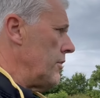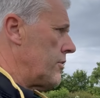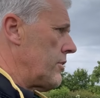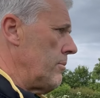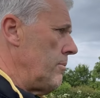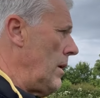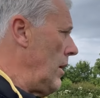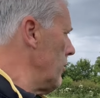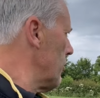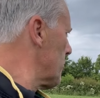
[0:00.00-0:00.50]
the
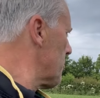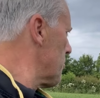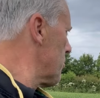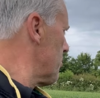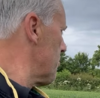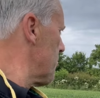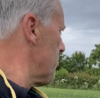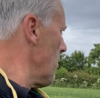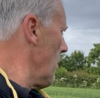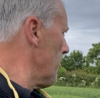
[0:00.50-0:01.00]
most
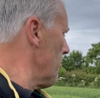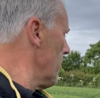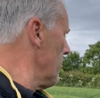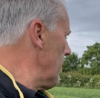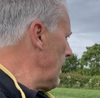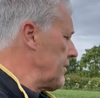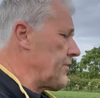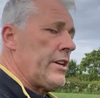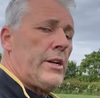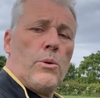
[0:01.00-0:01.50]

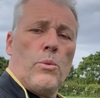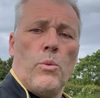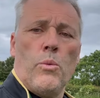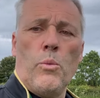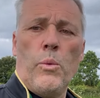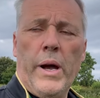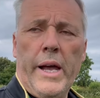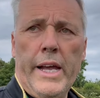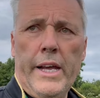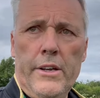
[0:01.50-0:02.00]
problematic
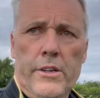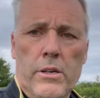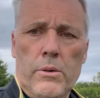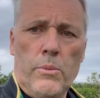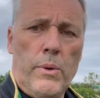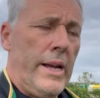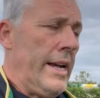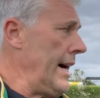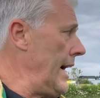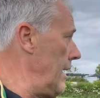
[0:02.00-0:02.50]
weed
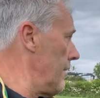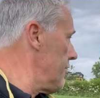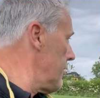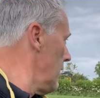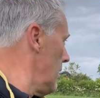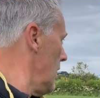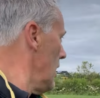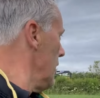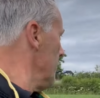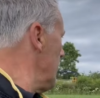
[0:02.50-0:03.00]
we have.
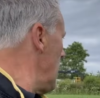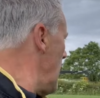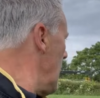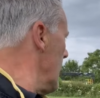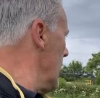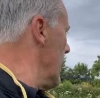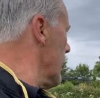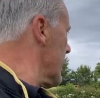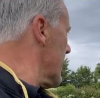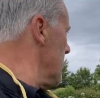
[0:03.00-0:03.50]

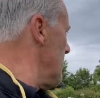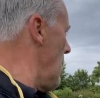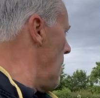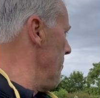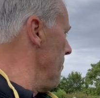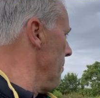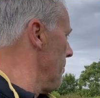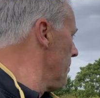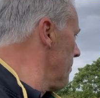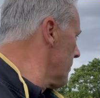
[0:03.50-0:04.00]
Nala, come on,
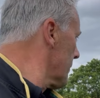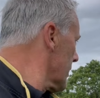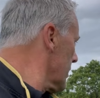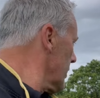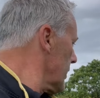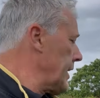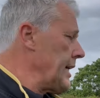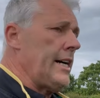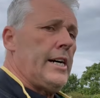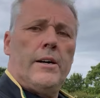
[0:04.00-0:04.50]
good
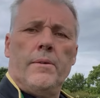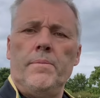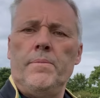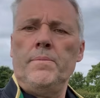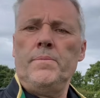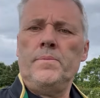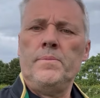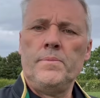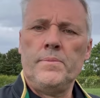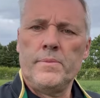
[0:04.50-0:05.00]
girl.
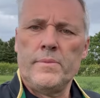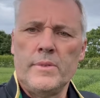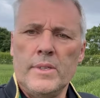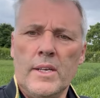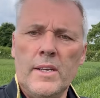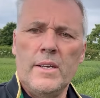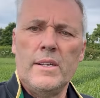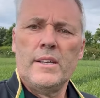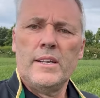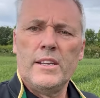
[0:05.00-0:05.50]

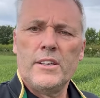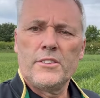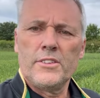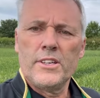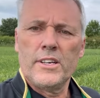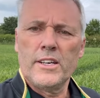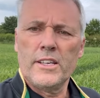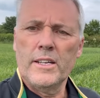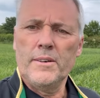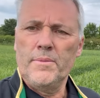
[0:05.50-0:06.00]
Here's
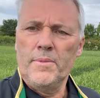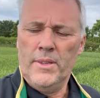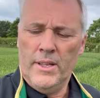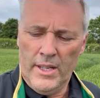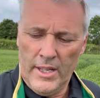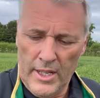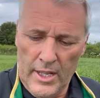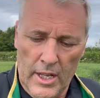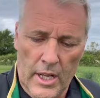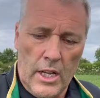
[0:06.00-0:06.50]
Nala.
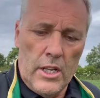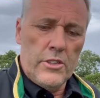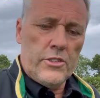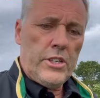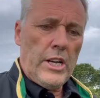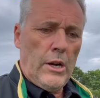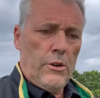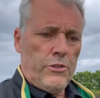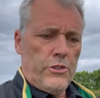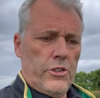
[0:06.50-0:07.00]

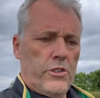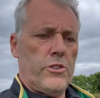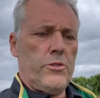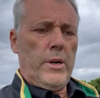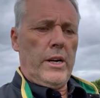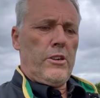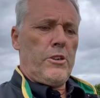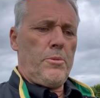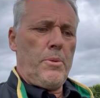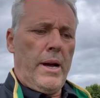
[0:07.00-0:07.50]
So just to
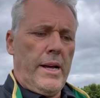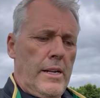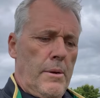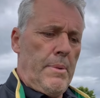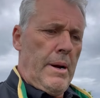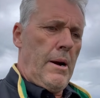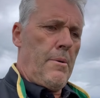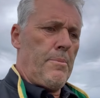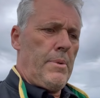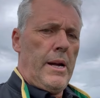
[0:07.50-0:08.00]
explain
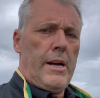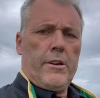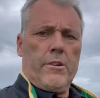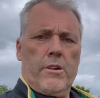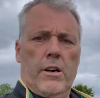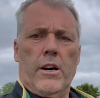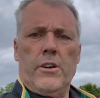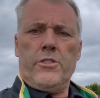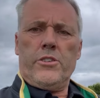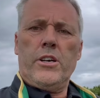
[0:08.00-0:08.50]
about
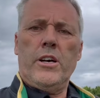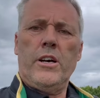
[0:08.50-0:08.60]
blackgrass,